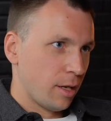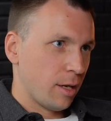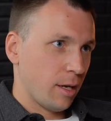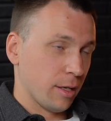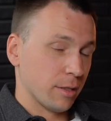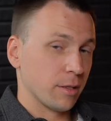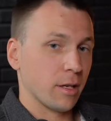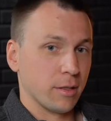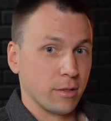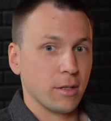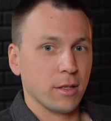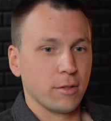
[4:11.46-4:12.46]

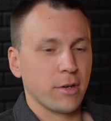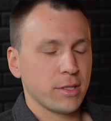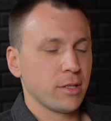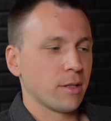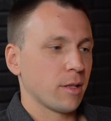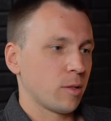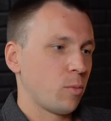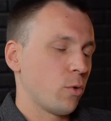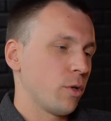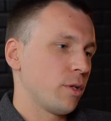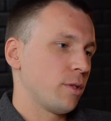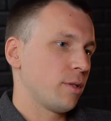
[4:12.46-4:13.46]
And addressing that
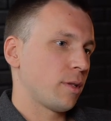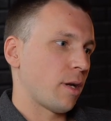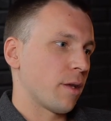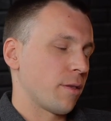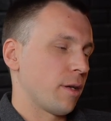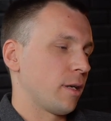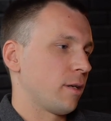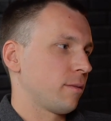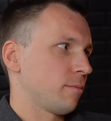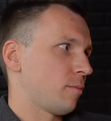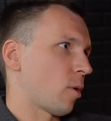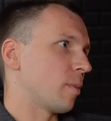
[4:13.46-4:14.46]
point, I think
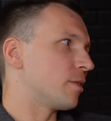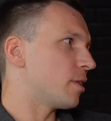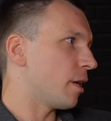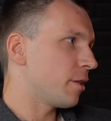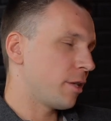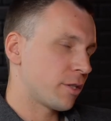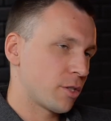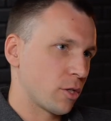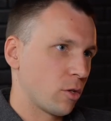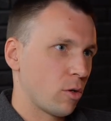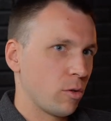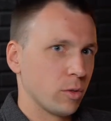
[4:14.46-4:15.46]
probably 10 years
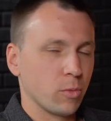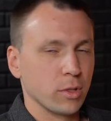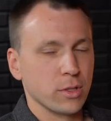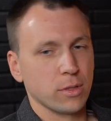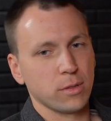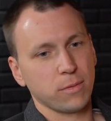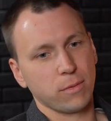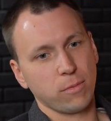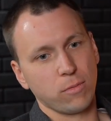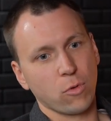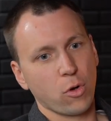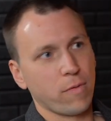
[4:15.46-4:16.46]
ago, it was
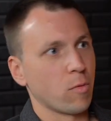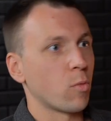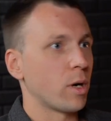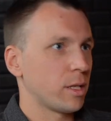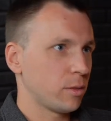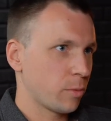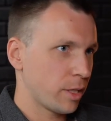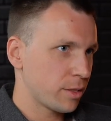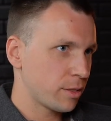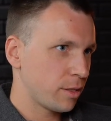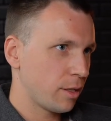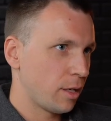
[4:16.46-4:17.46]
more of a Wild
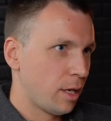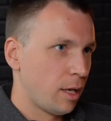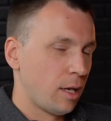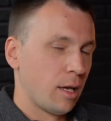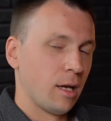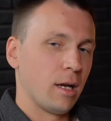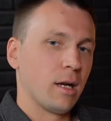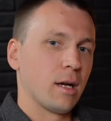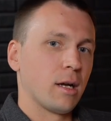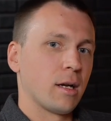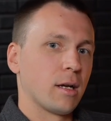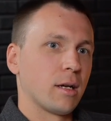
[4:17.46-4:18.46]
West.
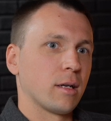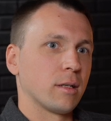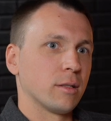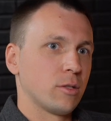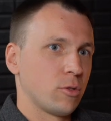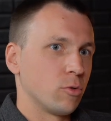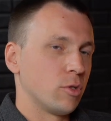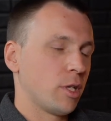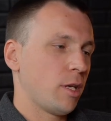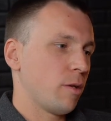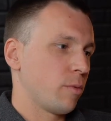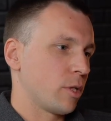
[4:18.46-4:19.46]

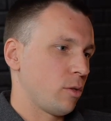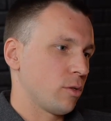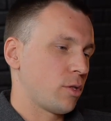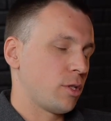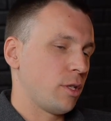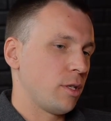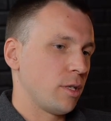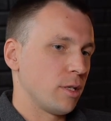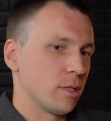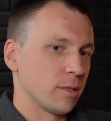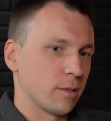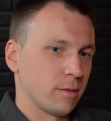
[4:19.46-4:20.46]
Today, we all see
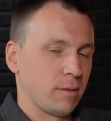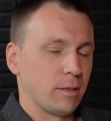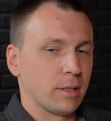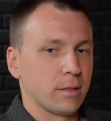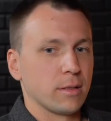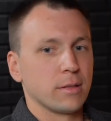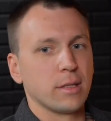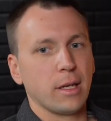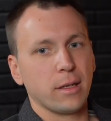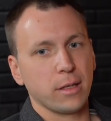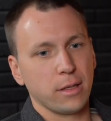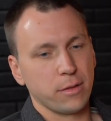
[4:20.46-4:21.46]
the
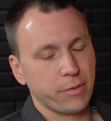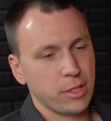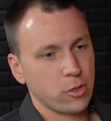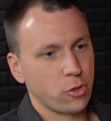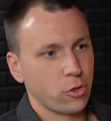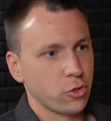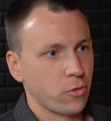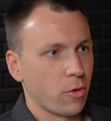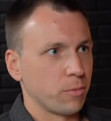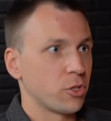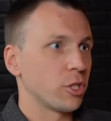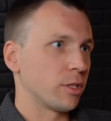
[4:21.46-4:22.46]
data and research
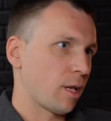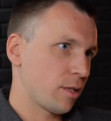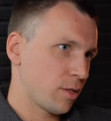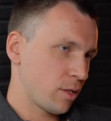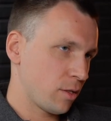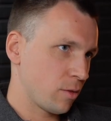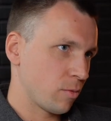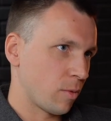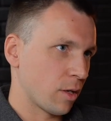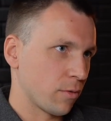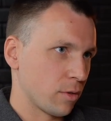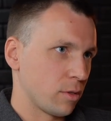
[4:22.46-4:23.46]
from Chainalysis, one
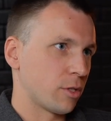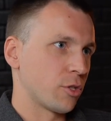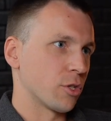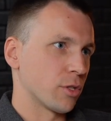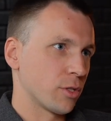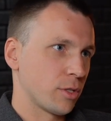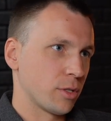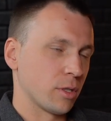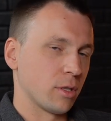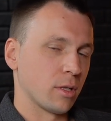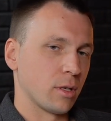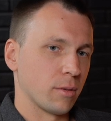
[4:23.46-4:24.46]
of the largest
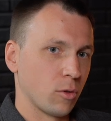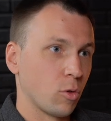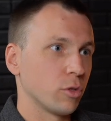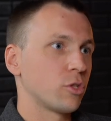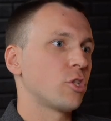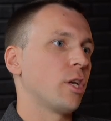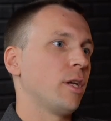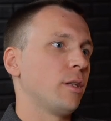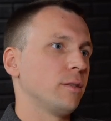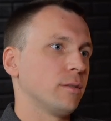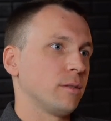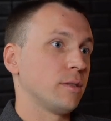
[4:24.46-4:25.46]

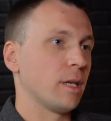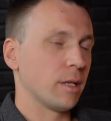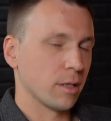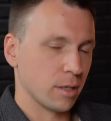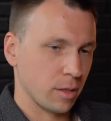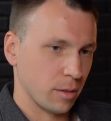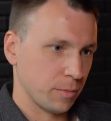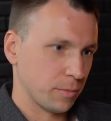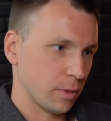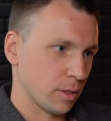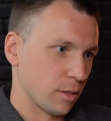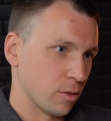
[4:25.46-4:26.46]
on-chain data
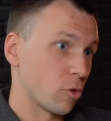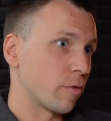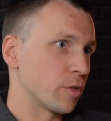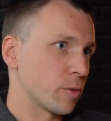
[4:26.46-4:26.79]
service